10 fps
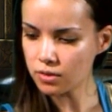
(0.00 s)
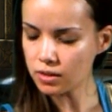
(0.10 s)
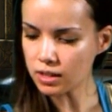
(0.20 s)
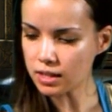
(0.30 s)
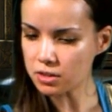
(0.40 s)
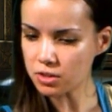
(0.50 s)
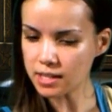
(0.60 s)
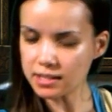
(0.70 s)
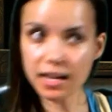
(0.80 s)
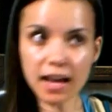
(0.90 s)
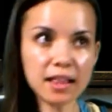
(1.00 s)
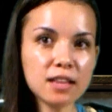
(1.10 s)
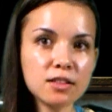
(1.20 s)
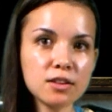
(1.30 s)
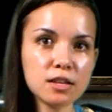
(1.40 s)
really interesting. I
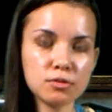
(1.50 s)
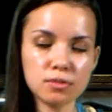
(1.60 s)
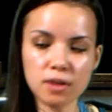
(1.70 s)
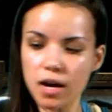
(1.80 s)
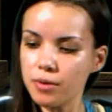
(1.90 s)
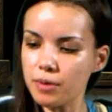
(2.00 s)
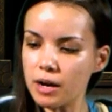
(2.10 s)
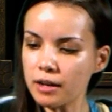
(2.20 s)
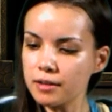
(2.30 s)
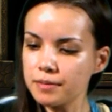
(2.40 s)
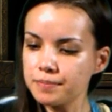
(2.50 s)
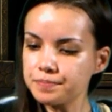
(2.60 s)
like looking through the artwork